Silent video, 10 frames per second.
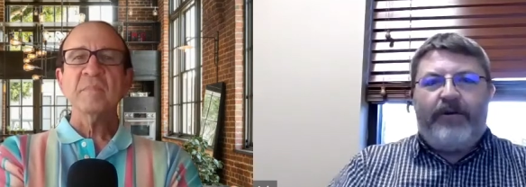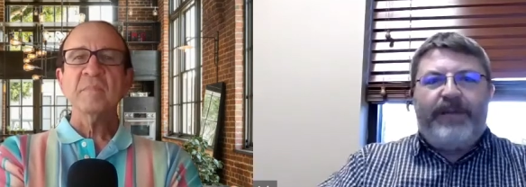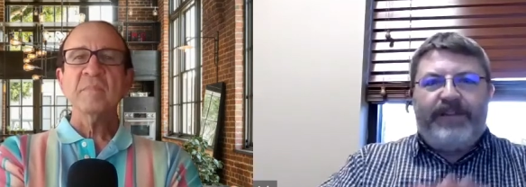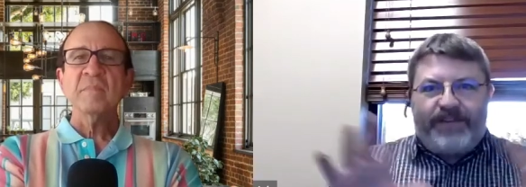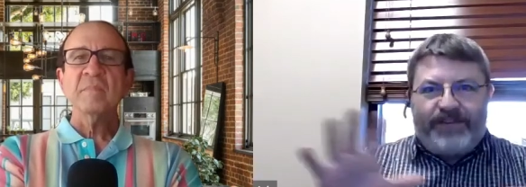Speaker 1: don't
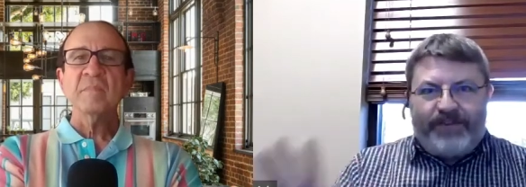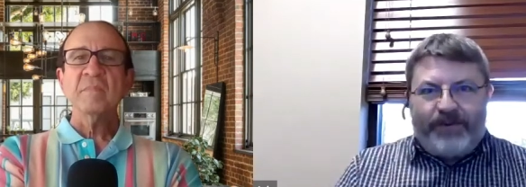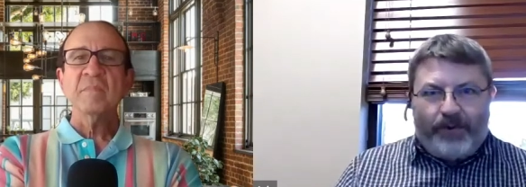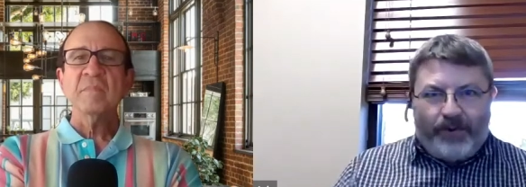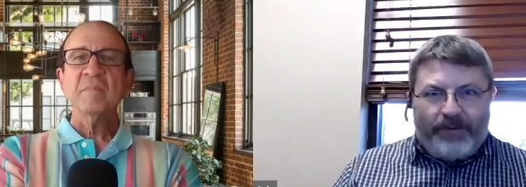mean this
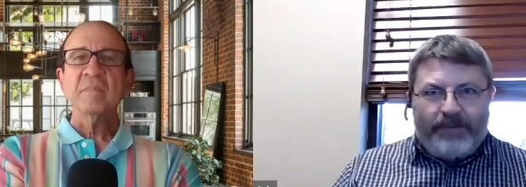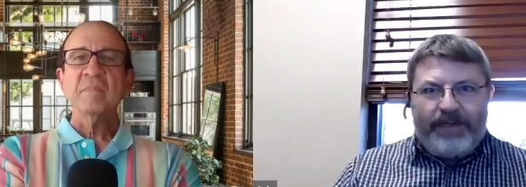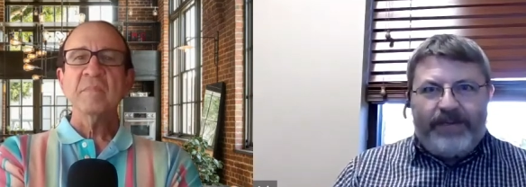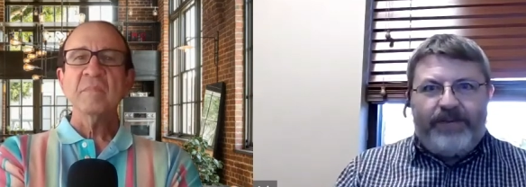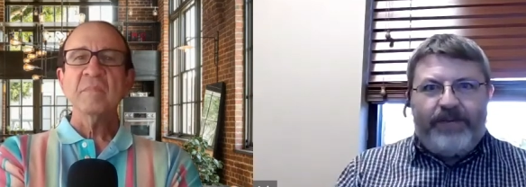to
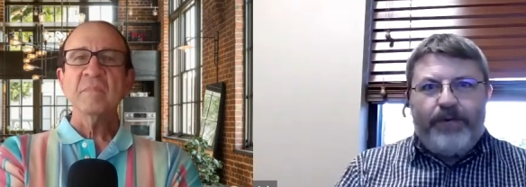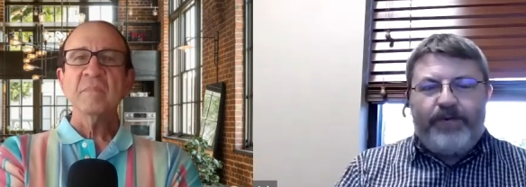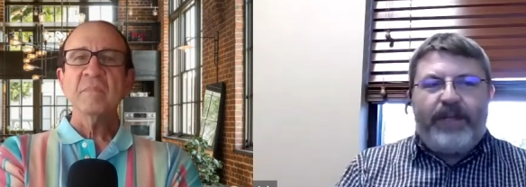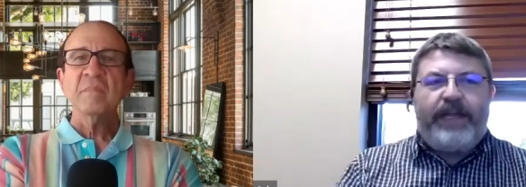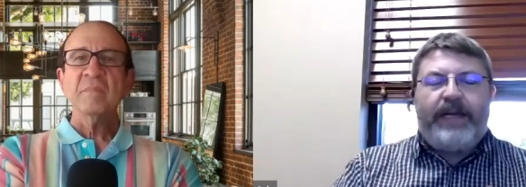to
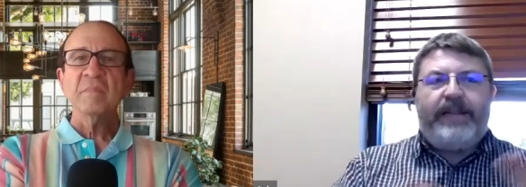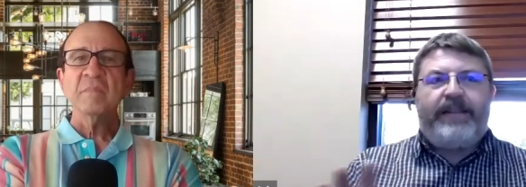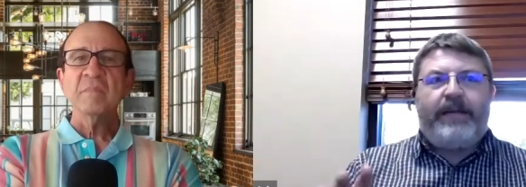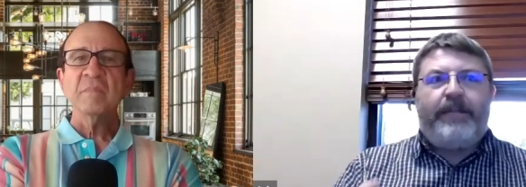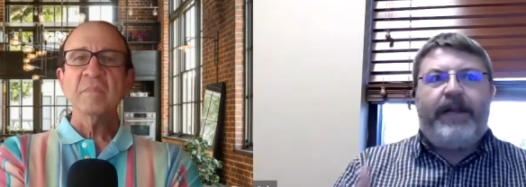say
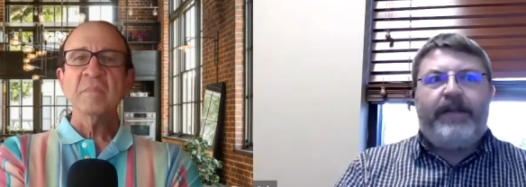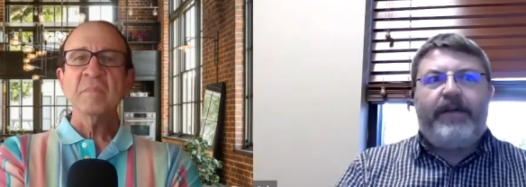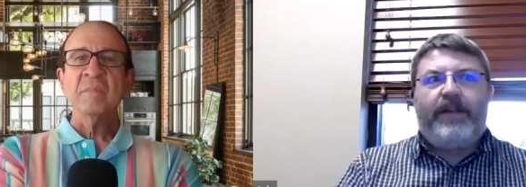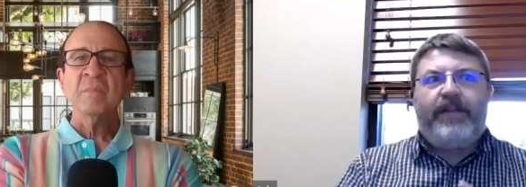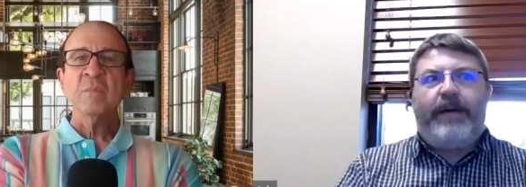anything, but
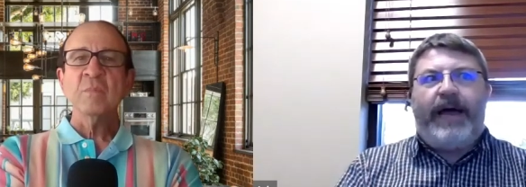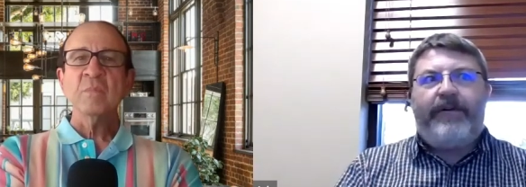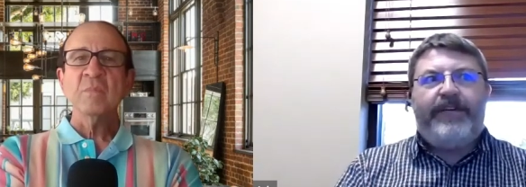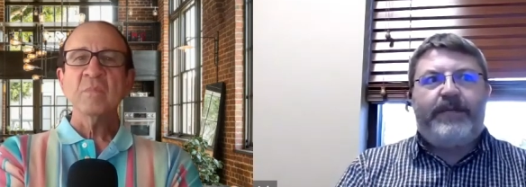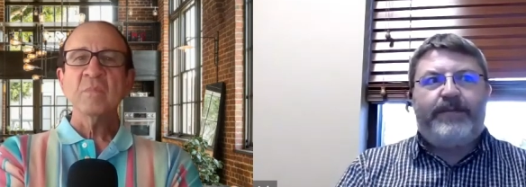the, the
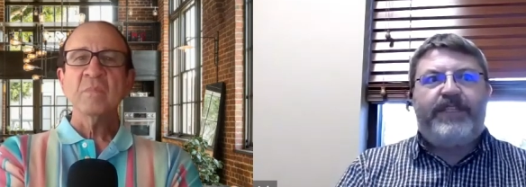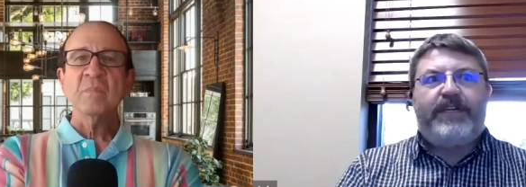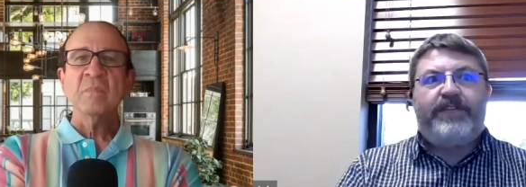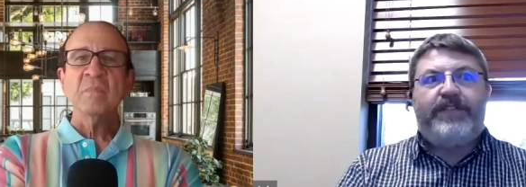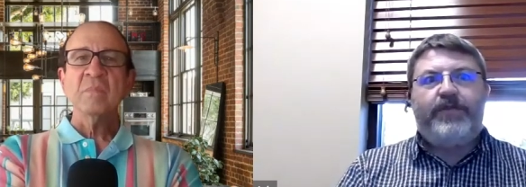batteries
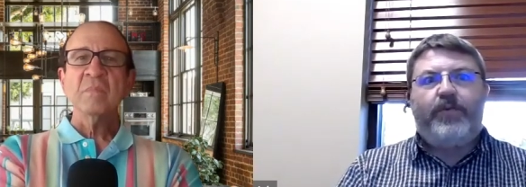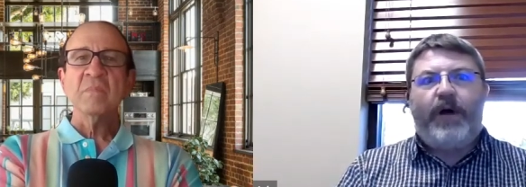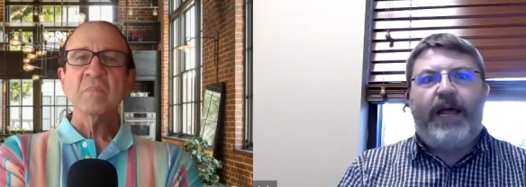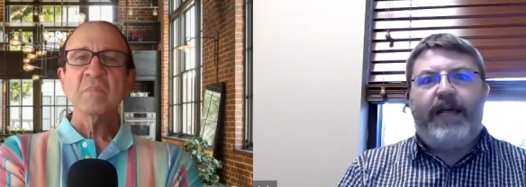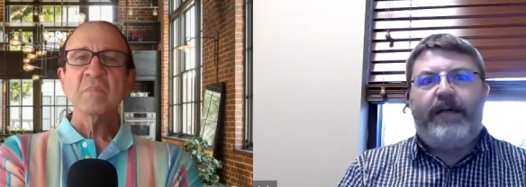themselves do
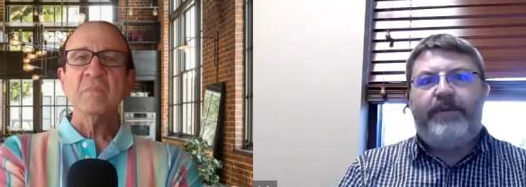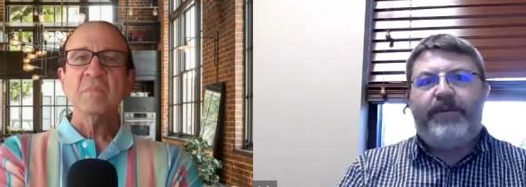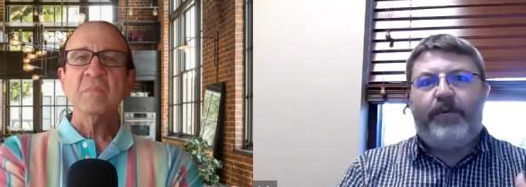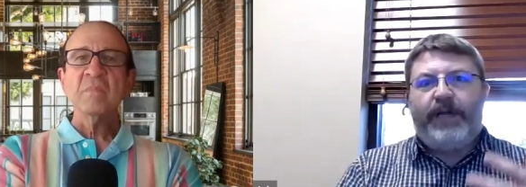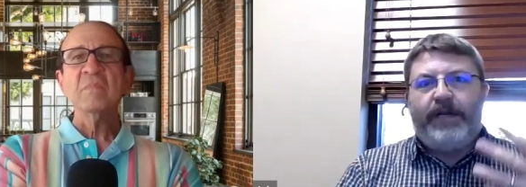weigh
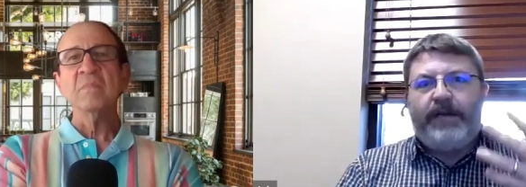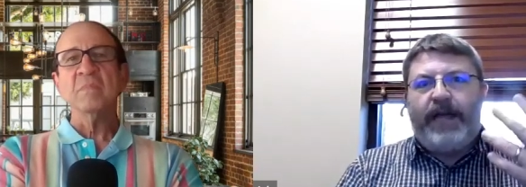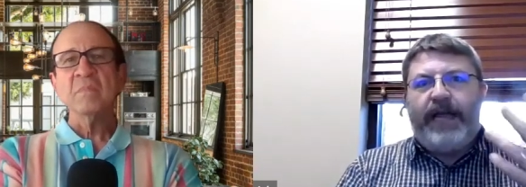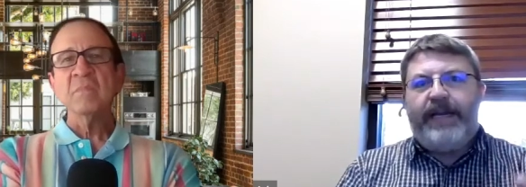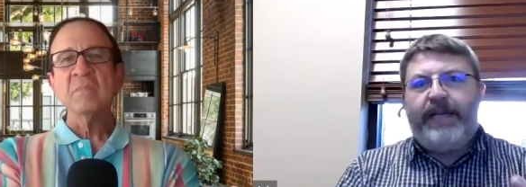between
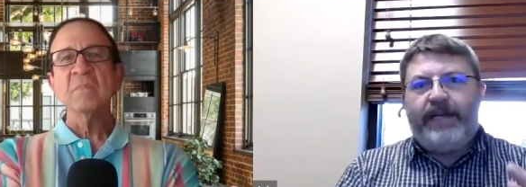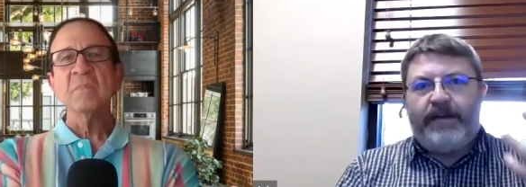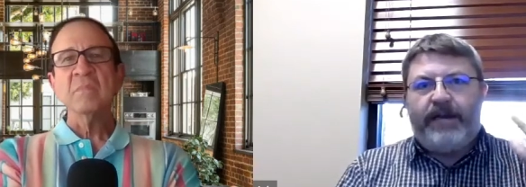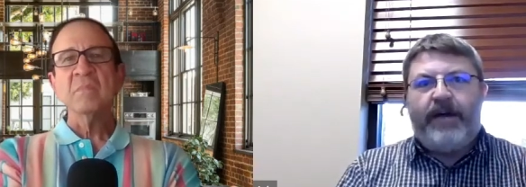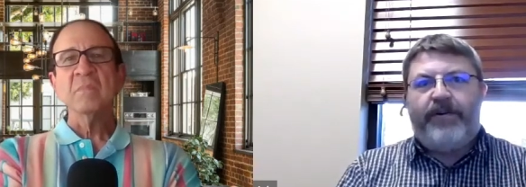eighty
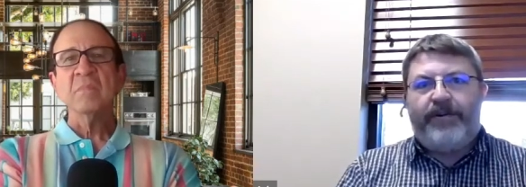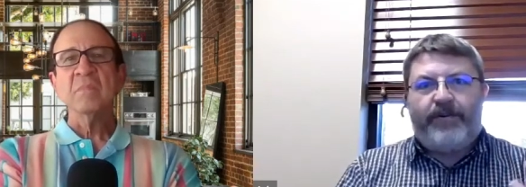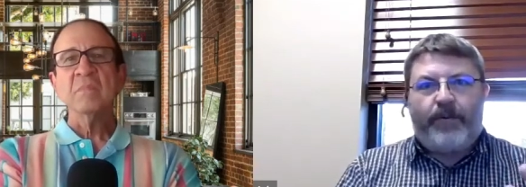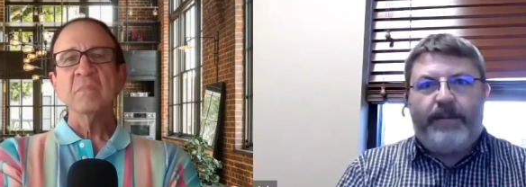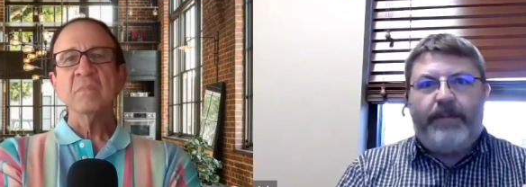and one hundred
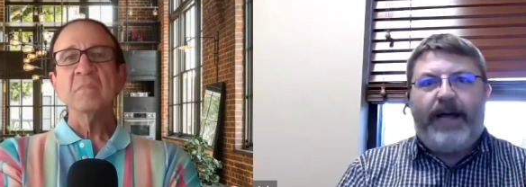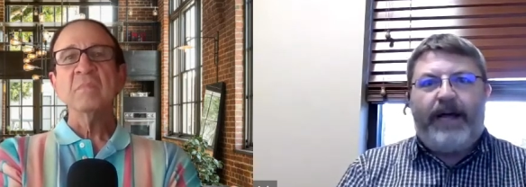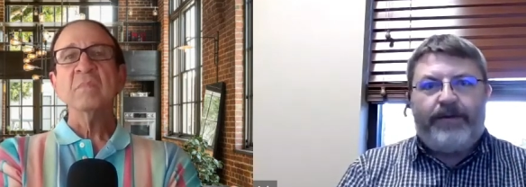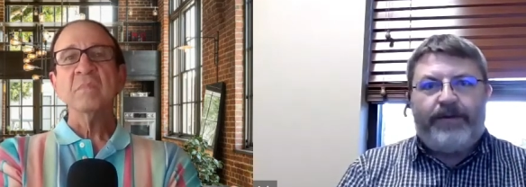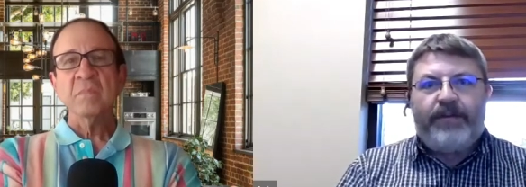twenty
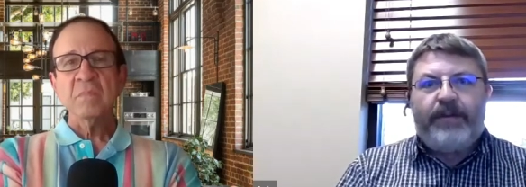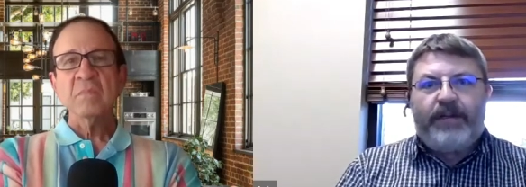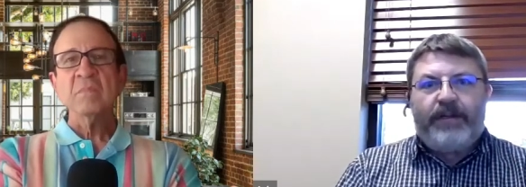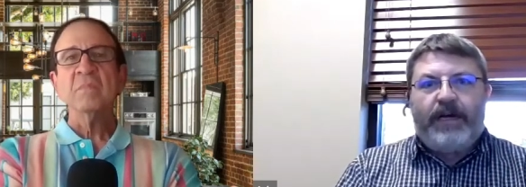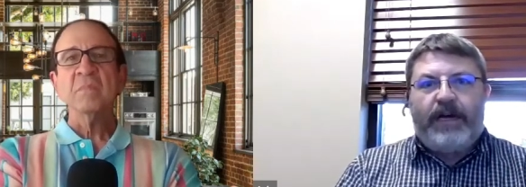pounds.
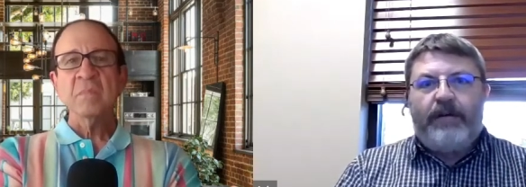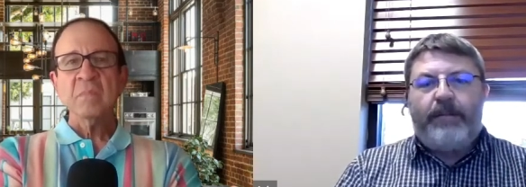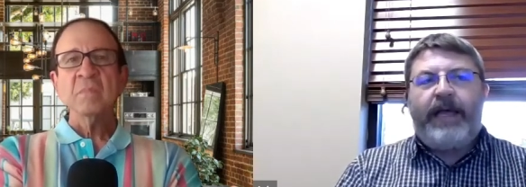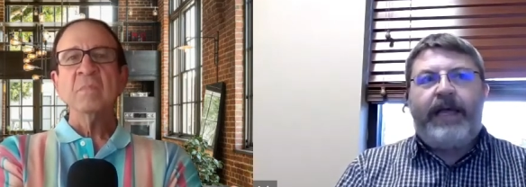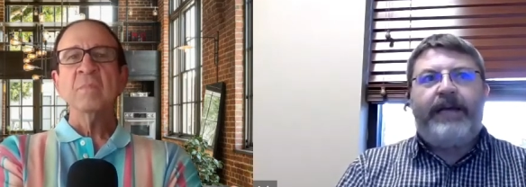
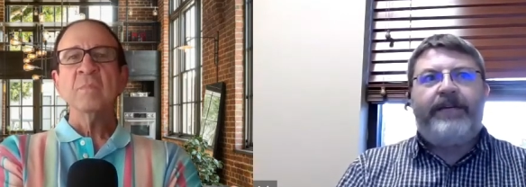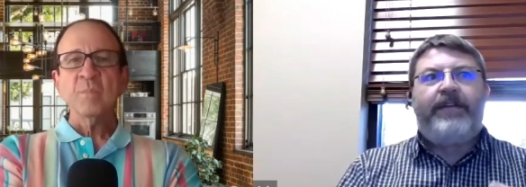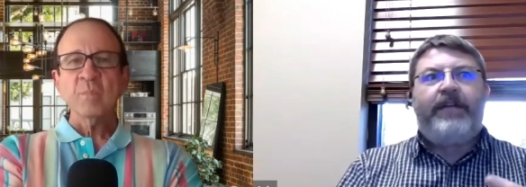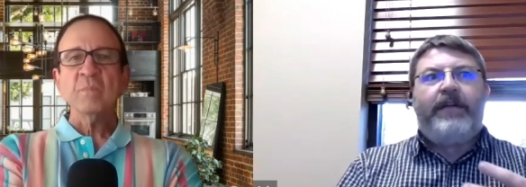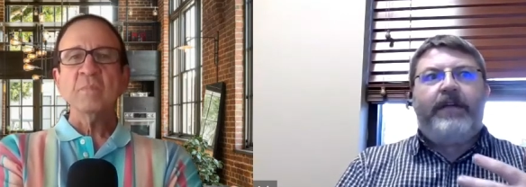Um, and
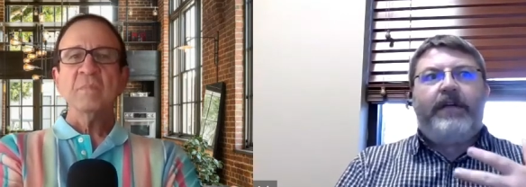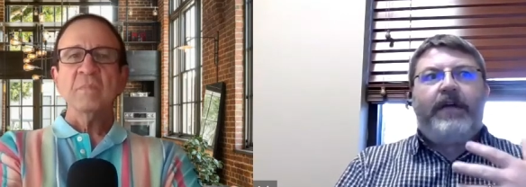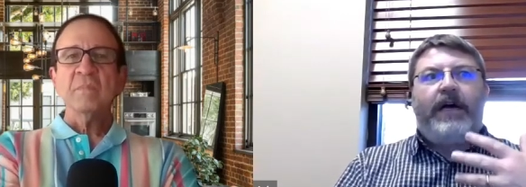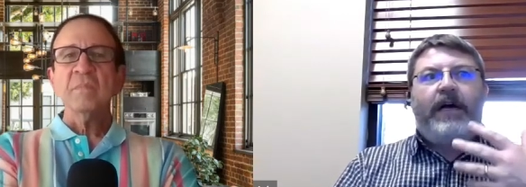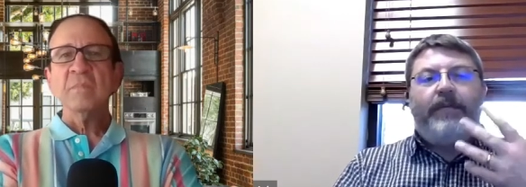
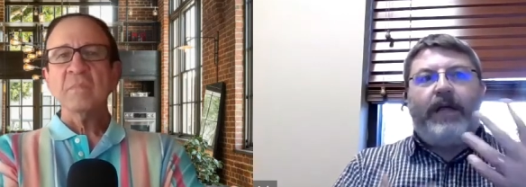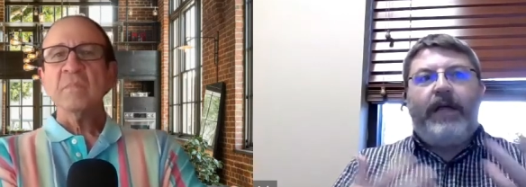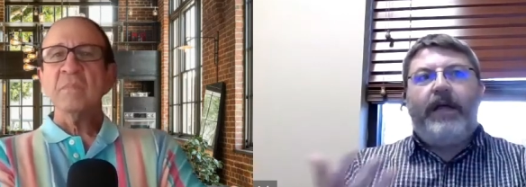um,